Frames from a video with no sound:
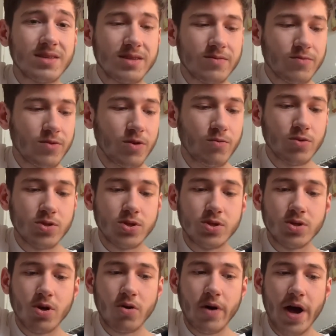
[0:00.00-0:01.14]
We were
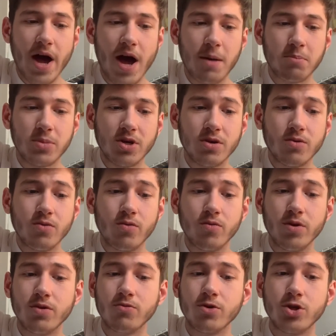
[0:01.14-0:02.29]
so happy.
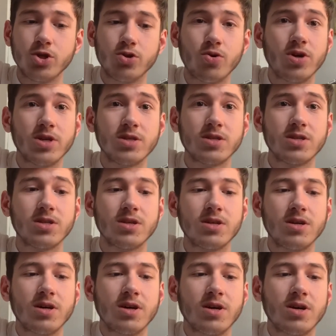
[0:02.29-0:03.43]
We rejoiced.
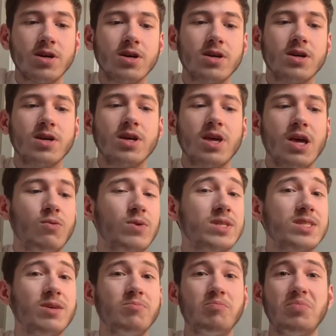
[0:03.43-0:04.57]
It was
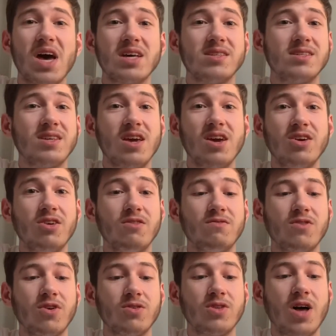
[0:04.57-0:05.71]
the best day of
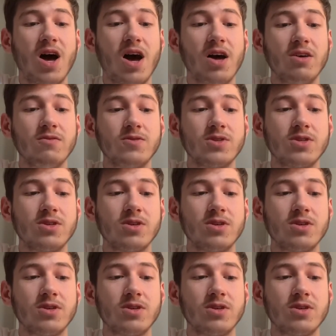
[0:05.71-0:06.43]
our lives.